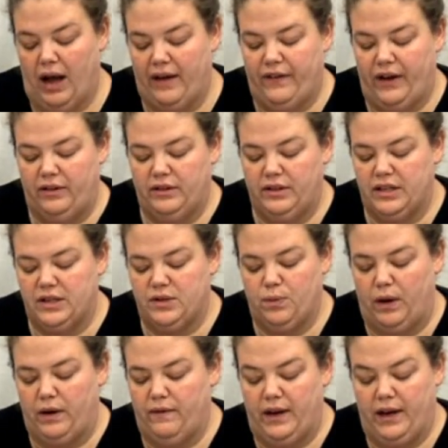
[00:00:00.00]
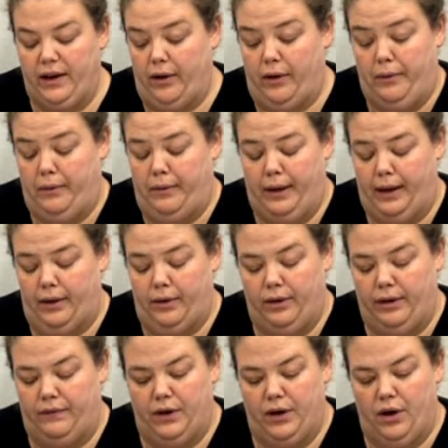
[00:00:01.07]
I found this one video. I
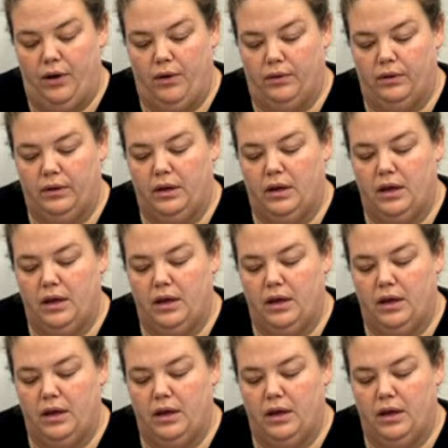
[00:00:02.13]
don't even know